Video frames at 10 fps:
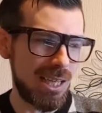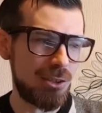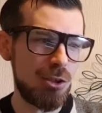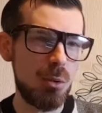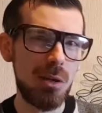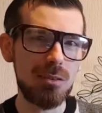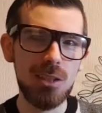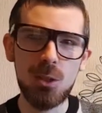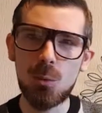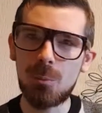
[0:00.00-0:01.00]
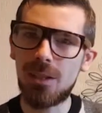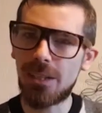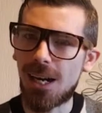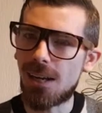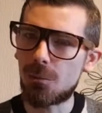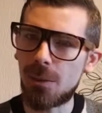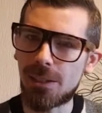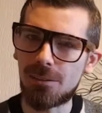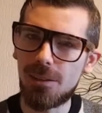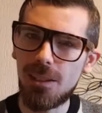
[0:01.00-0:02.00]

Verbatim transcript: I do want to see who Emilia Clarke's playing.